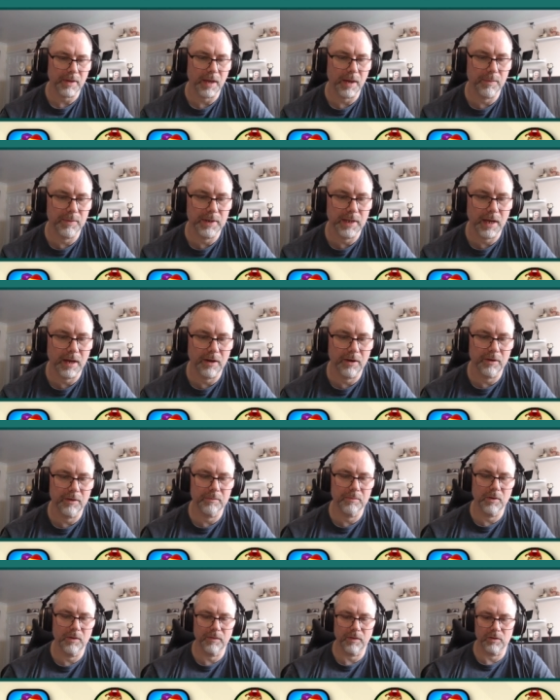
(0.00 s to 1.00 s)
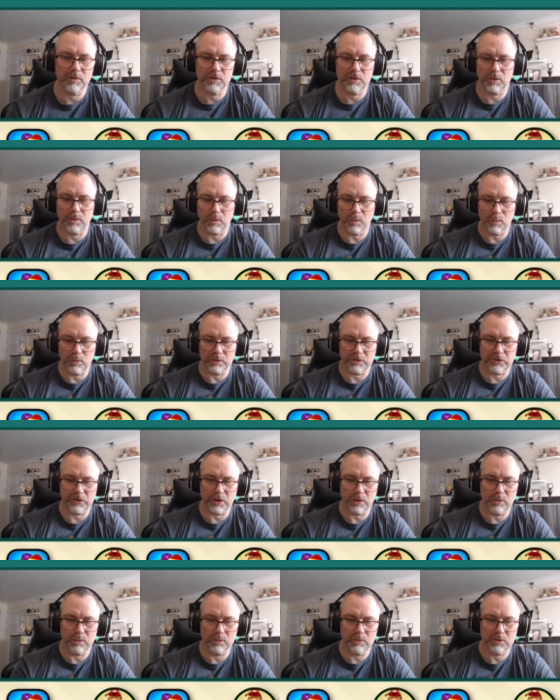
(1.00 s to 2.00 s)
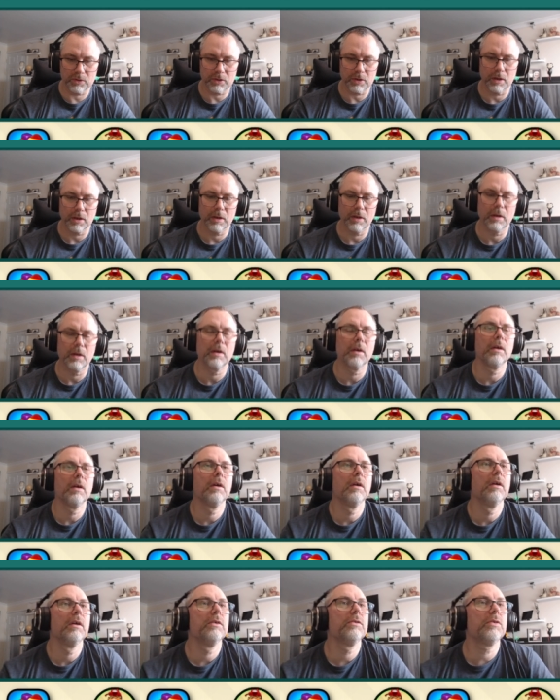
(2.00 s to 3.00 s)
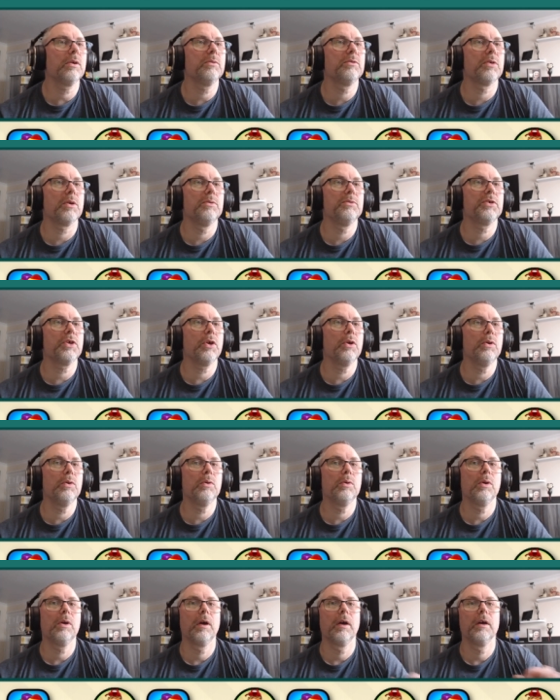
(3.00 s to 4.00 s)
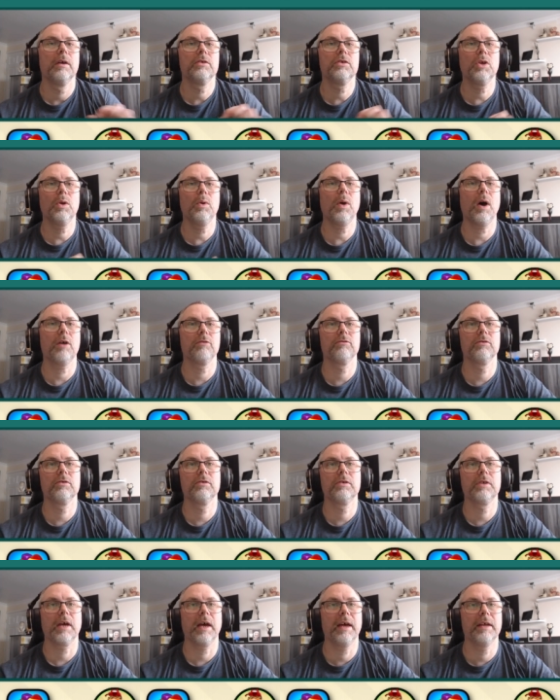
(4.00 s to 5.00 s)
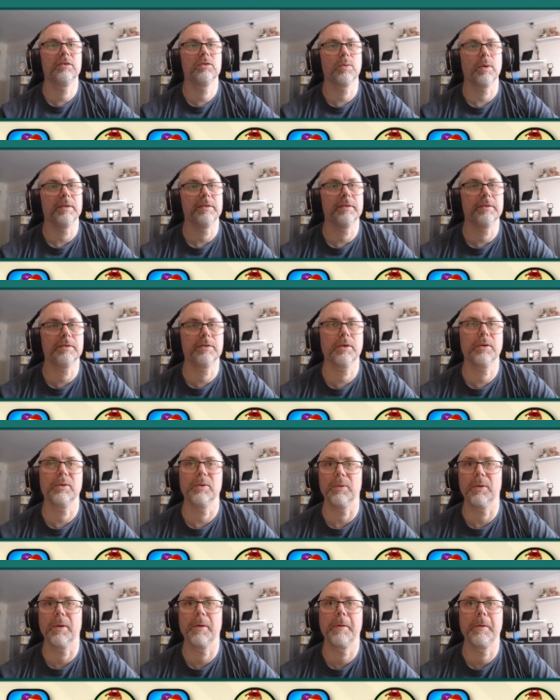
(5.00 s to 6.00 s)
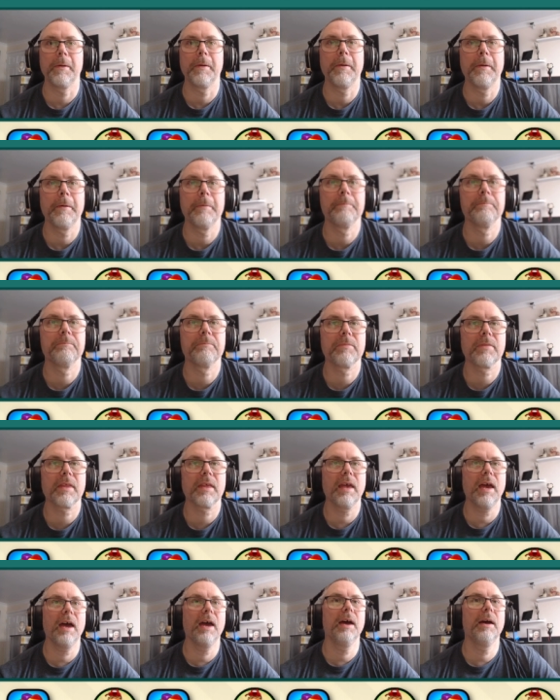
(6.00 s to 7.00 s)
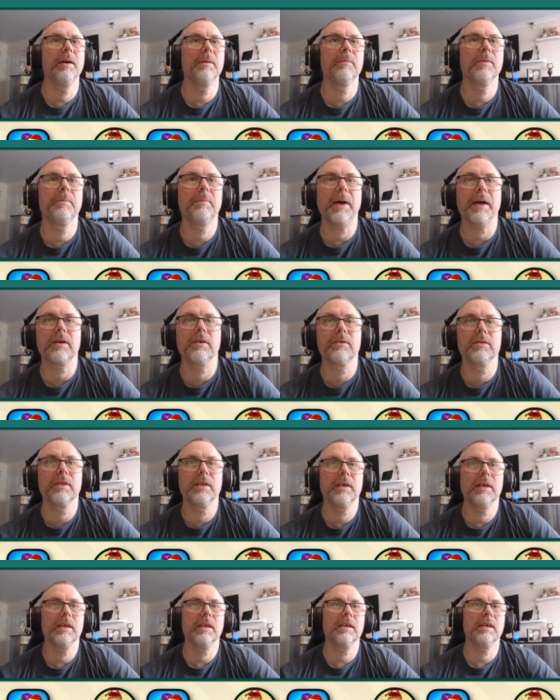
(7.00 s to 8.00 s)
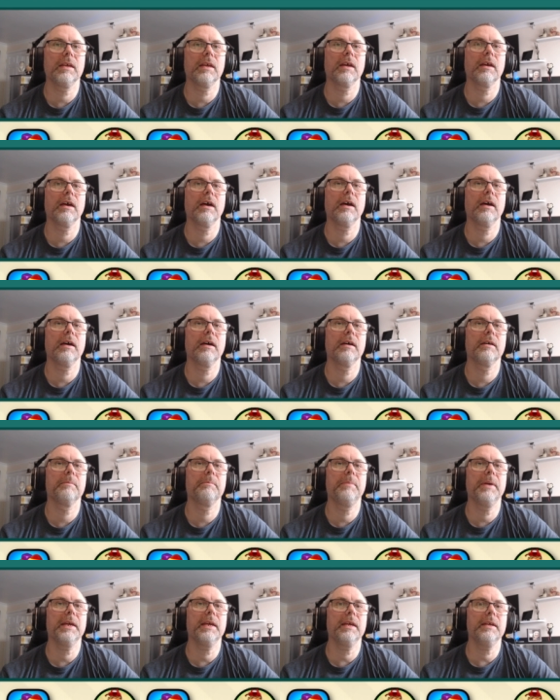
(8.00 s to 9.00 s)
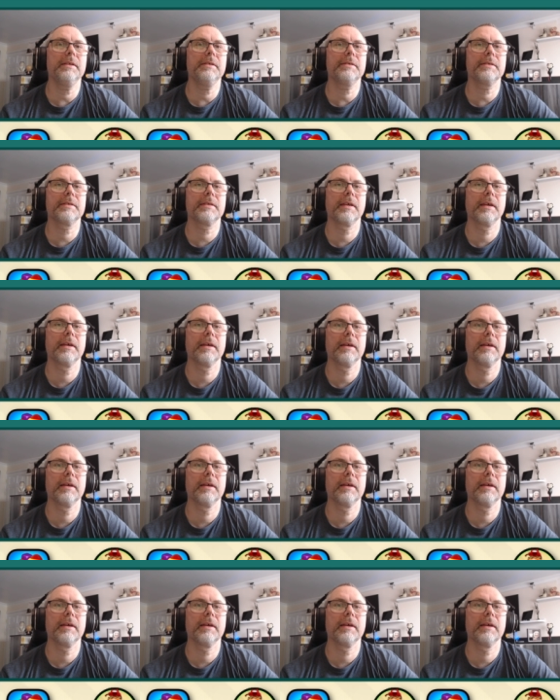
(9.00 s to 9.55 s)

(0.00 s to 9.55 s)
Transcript: And we now move on to all the 2s. 222, 222. And we're back on the piggies.